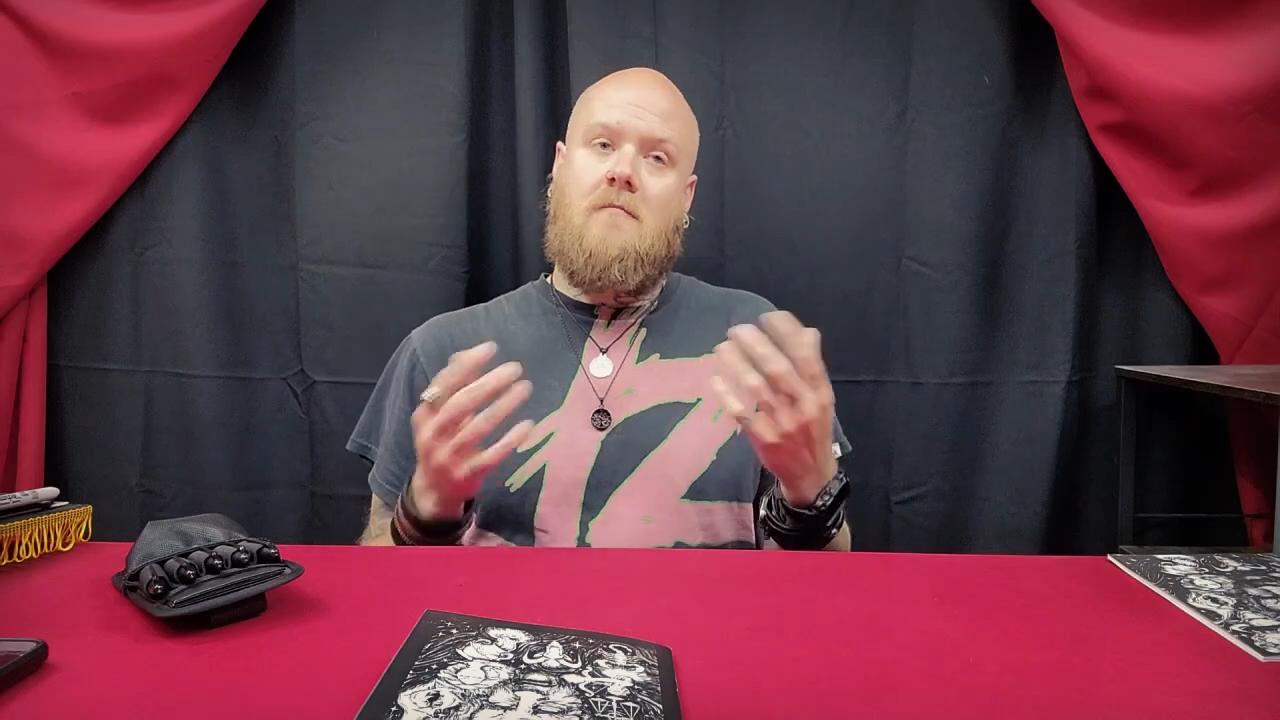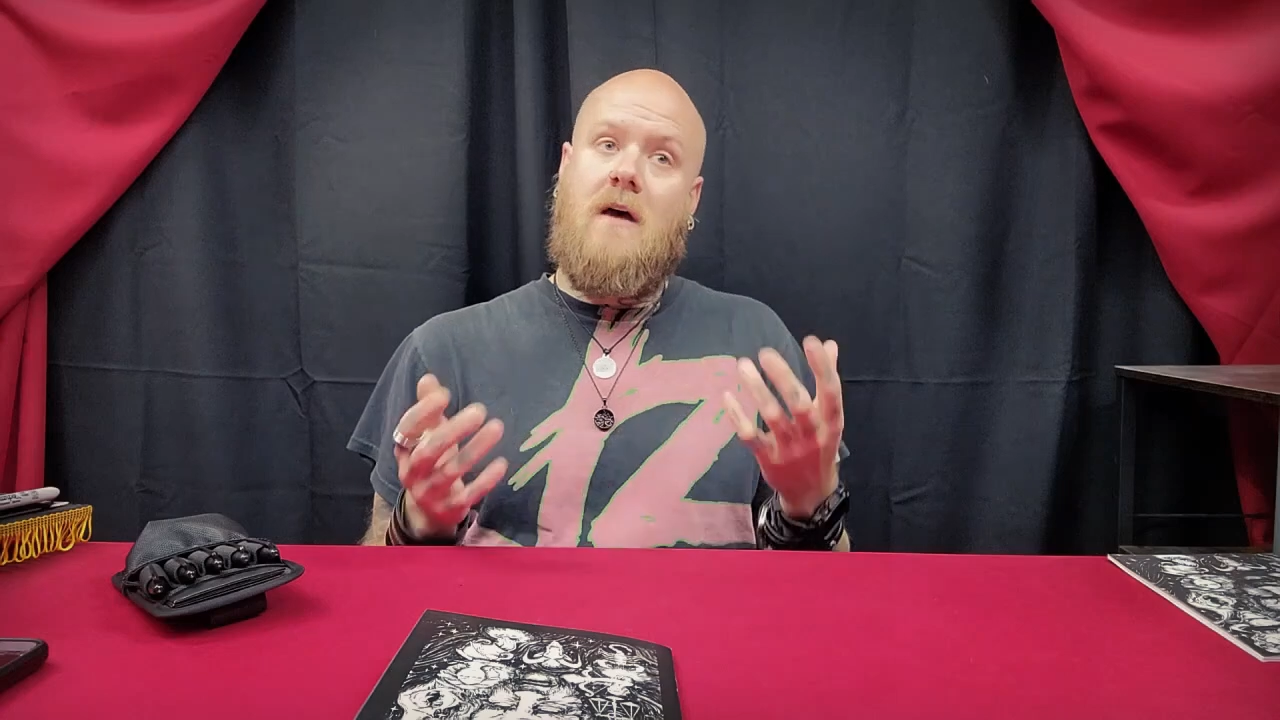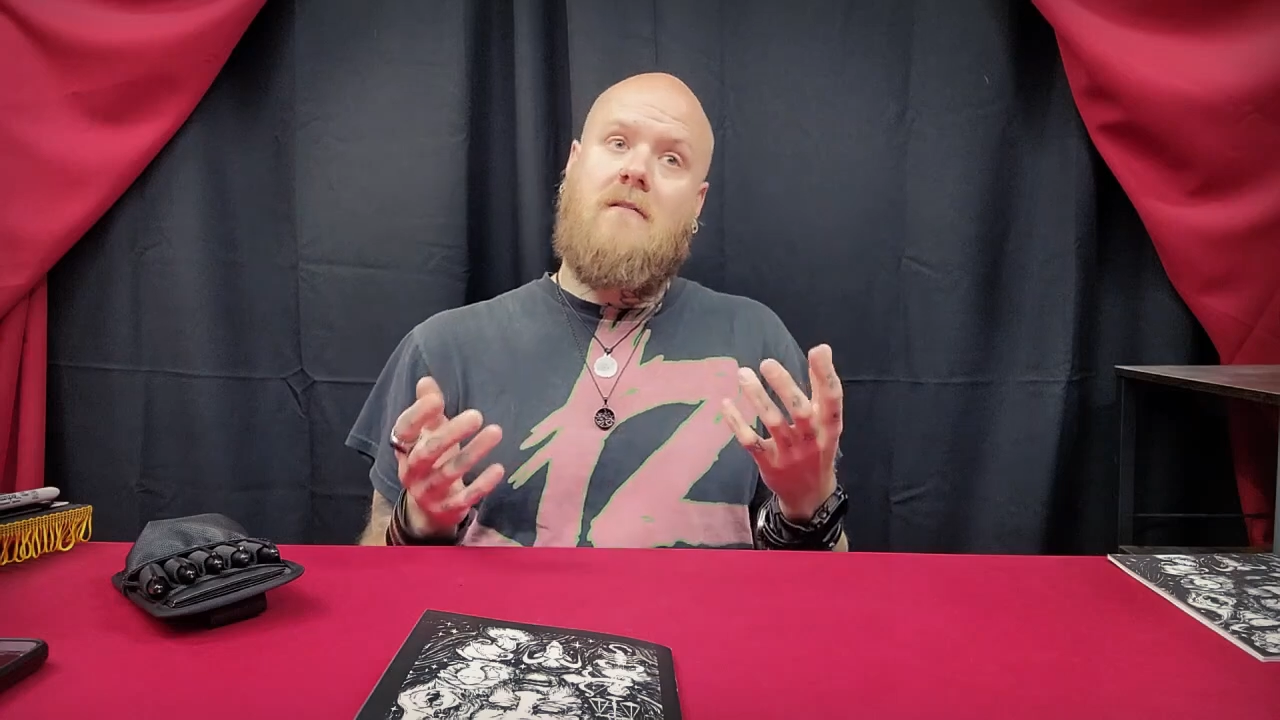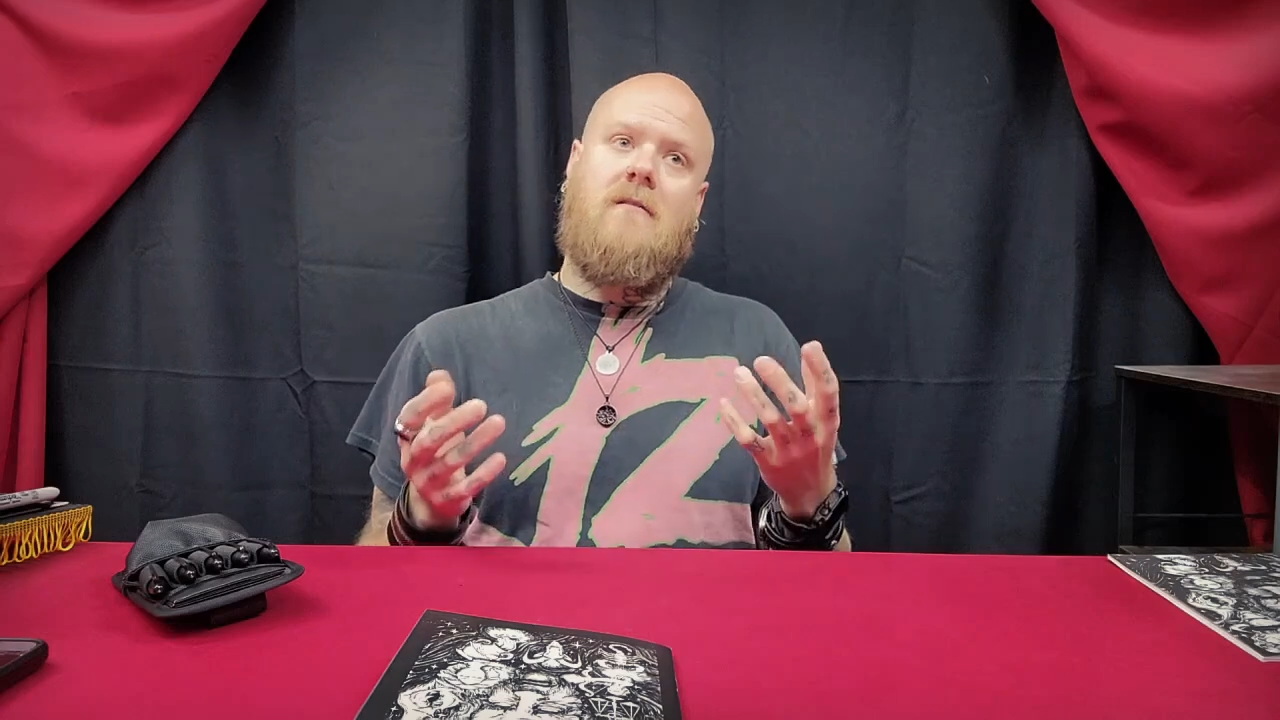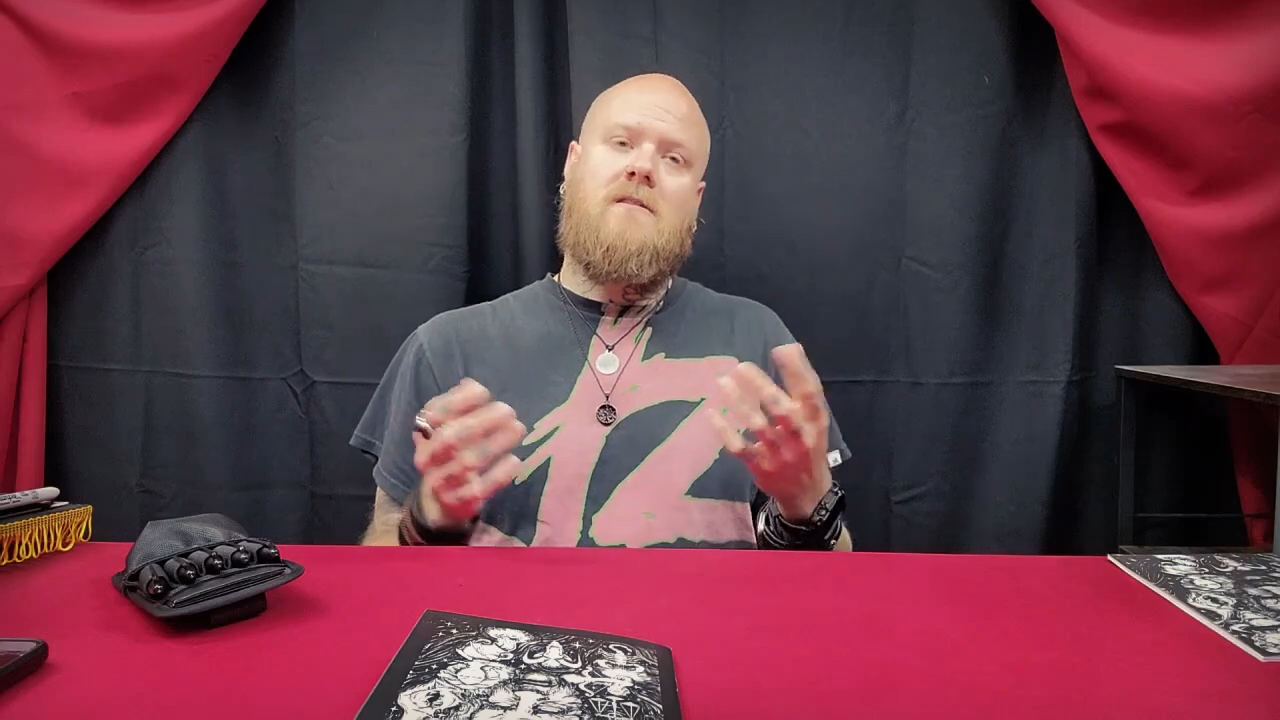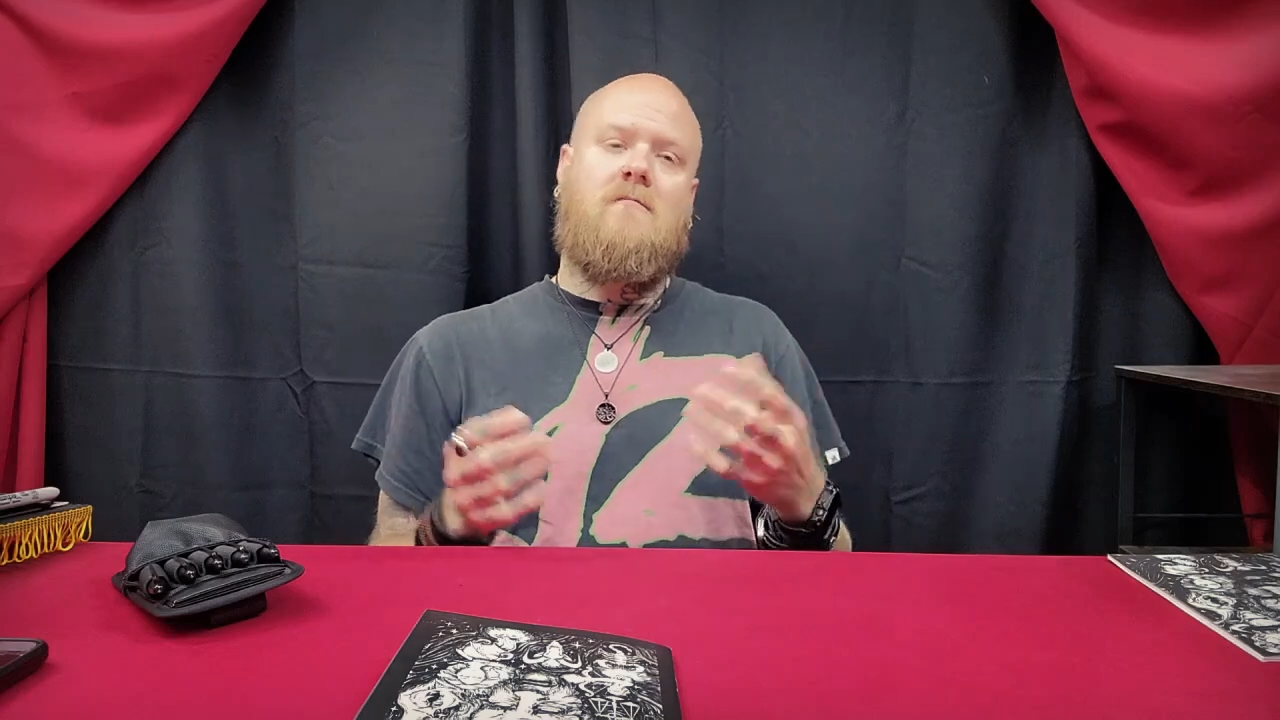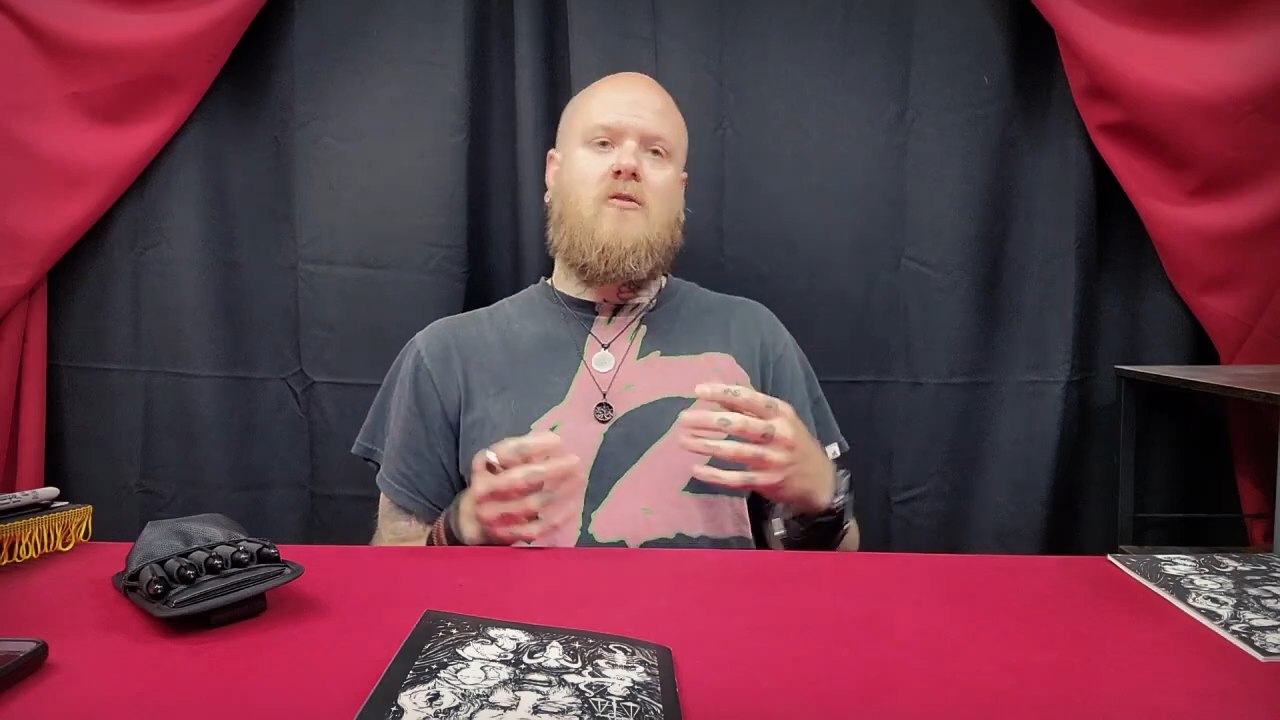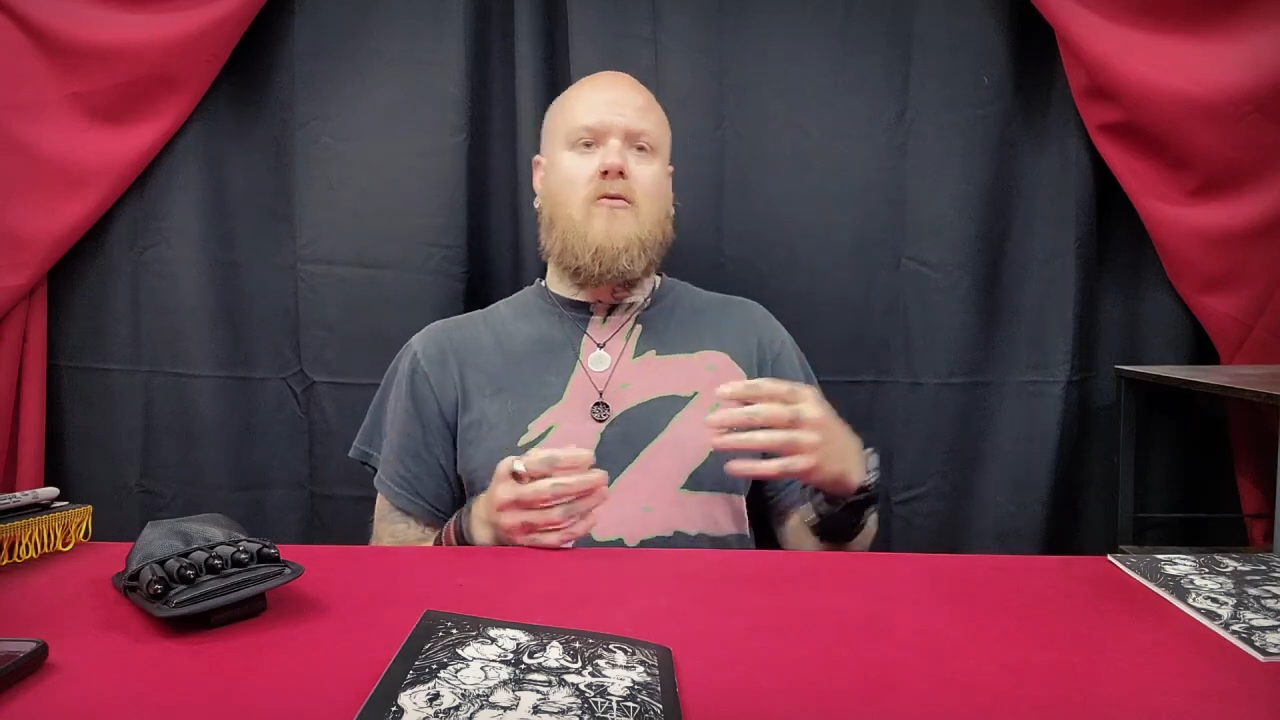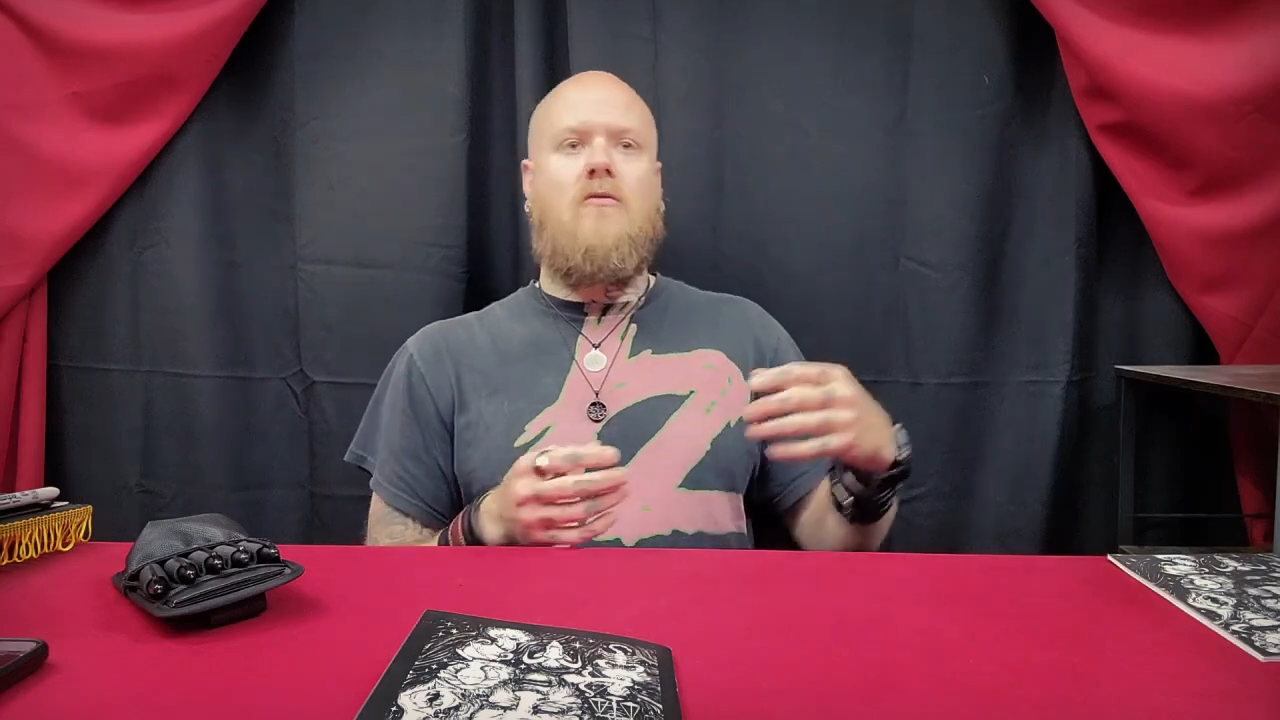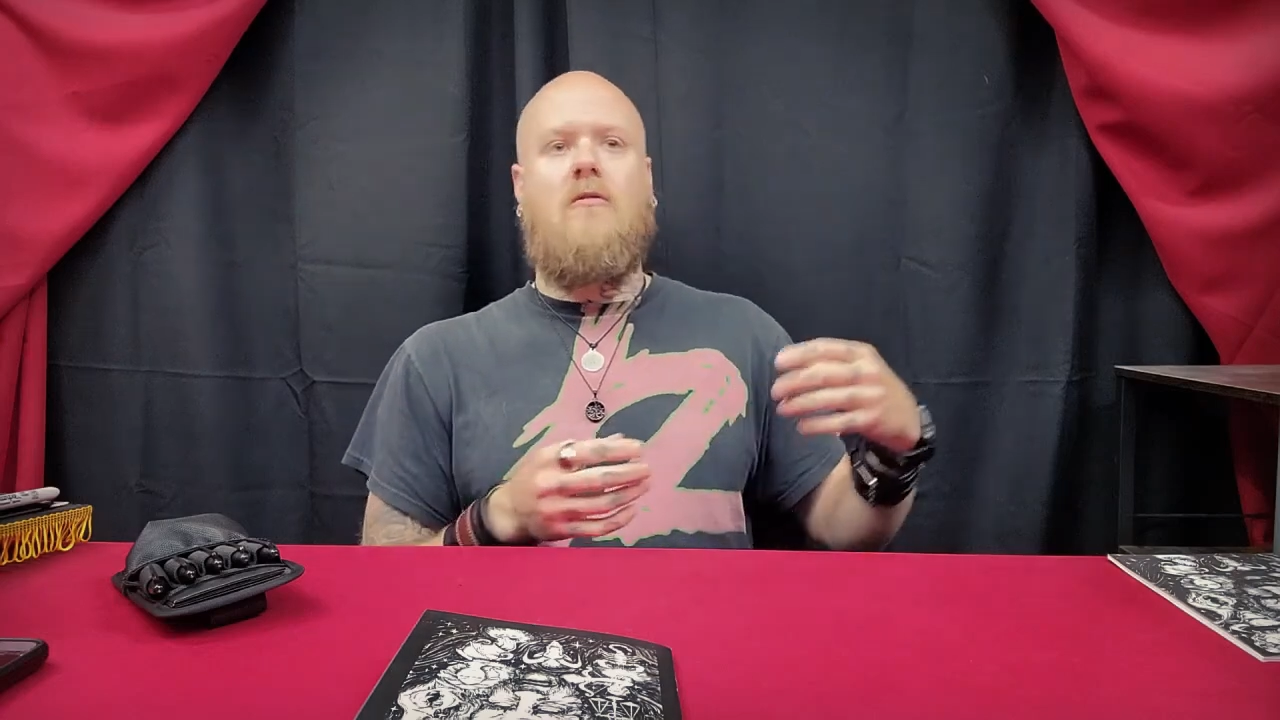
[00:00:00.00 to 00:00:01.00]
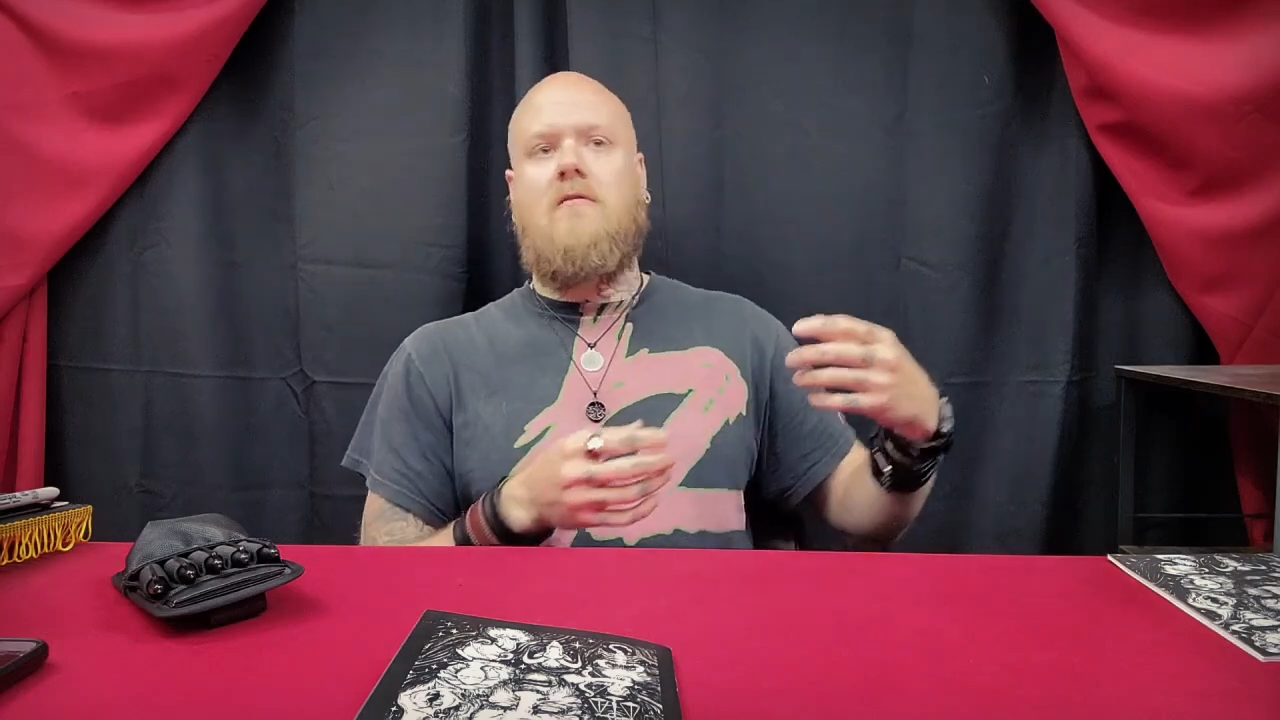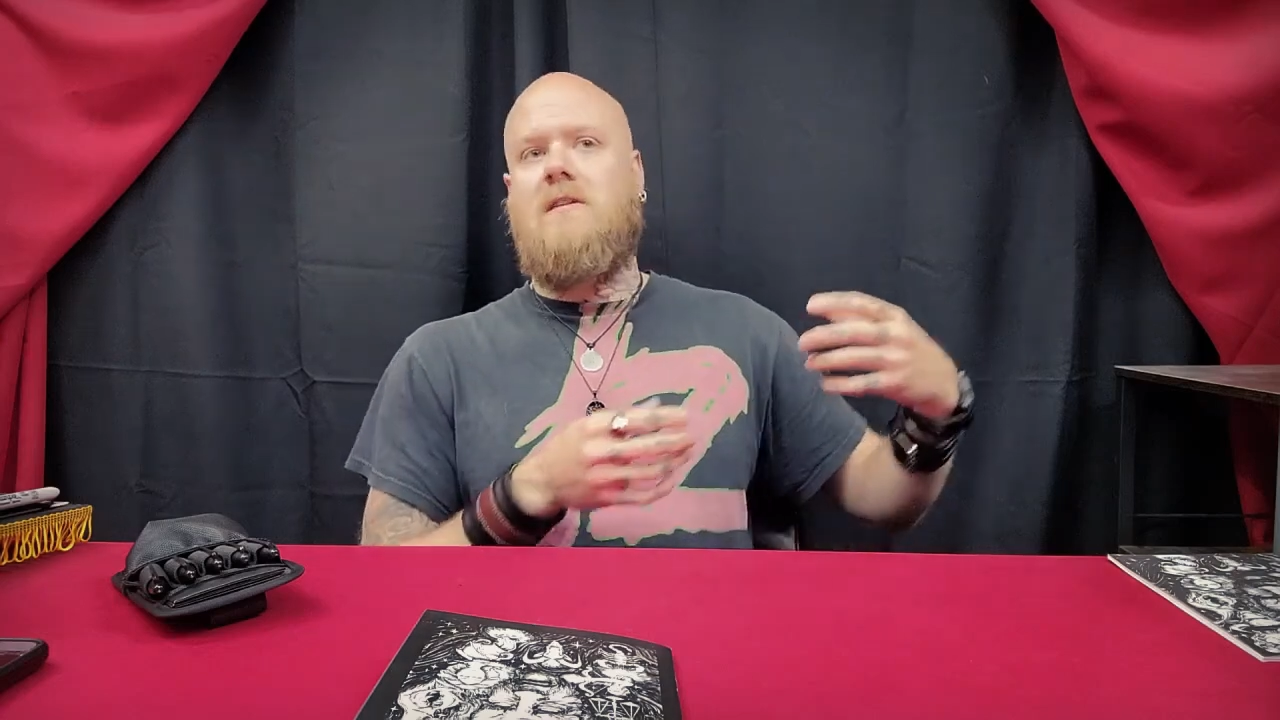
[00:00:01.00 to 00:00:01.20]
mentalism tool or